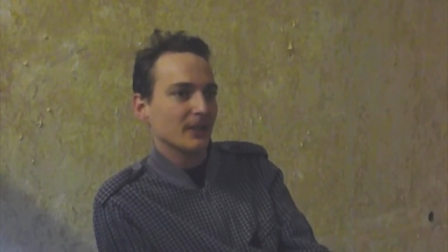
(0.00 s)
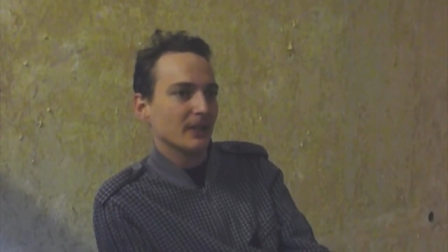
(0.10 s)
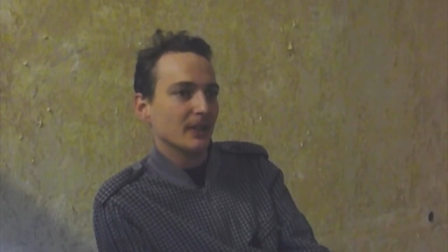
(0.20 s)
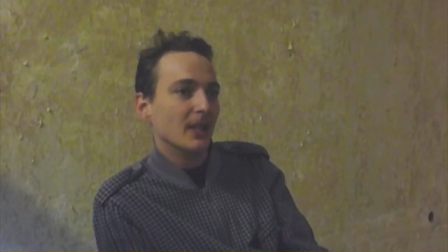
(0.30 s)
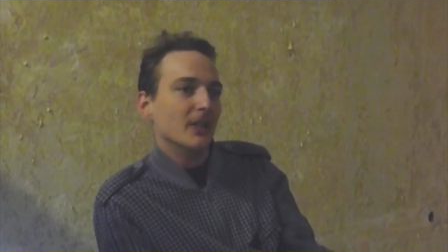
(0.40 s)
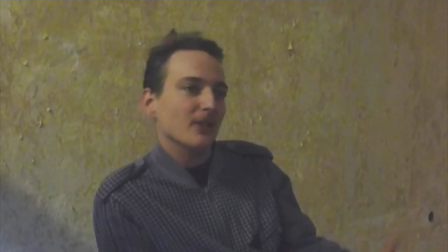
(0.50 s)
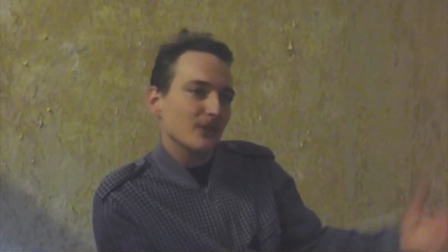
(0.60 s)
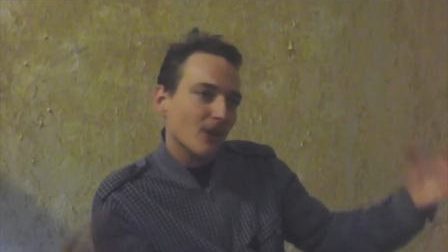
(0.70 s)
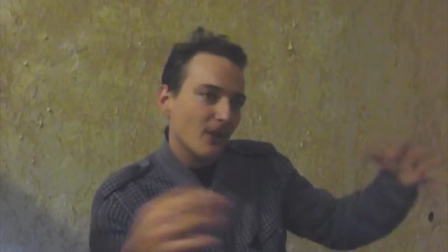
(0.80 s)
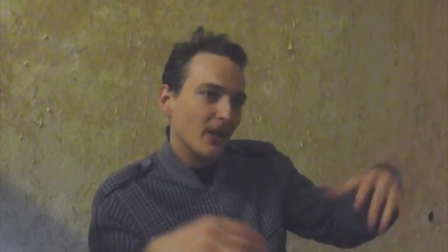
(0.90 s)
and so
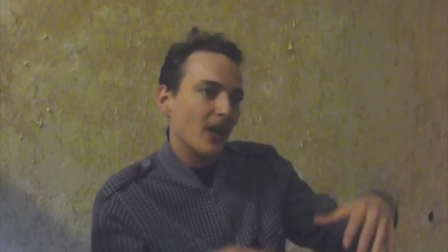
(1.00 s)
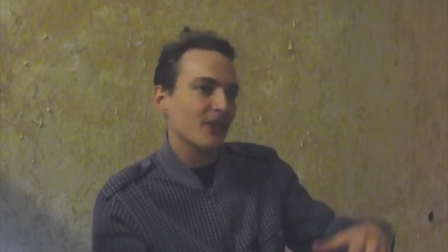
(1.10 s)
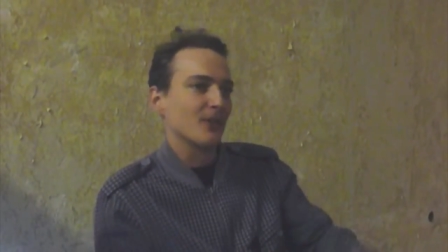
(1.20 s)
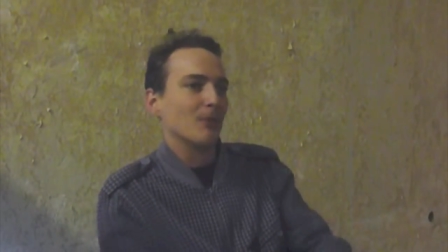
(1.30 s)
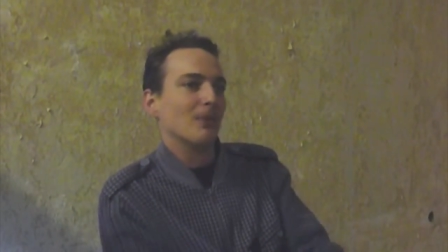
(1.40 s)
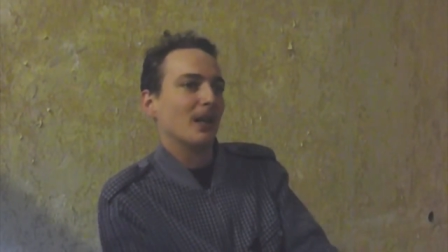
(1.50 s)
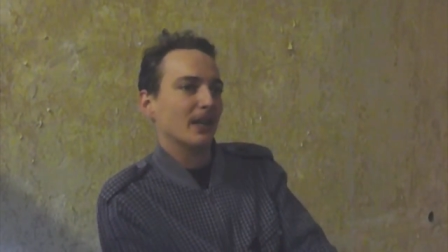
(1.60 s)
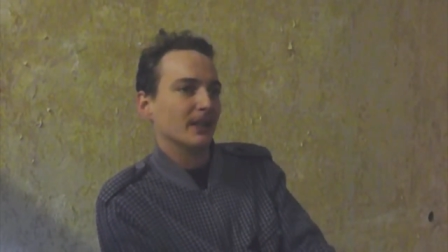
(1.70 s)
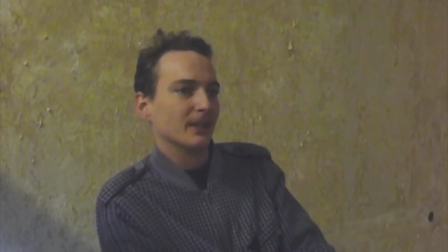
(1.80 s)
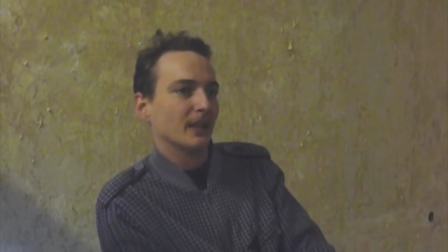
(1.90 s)
it's all the arts
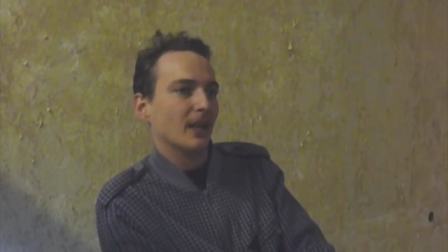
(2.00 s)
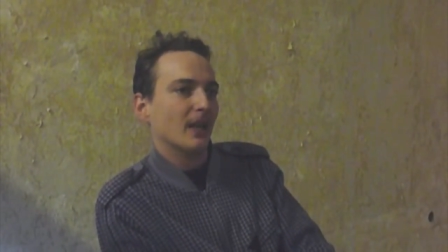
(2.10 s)
combined.